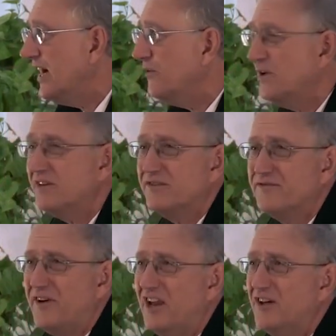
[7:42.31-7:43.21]
I want to
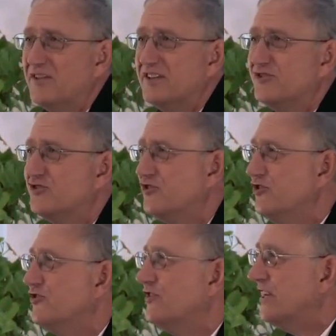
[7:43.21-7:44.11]
follow this truth.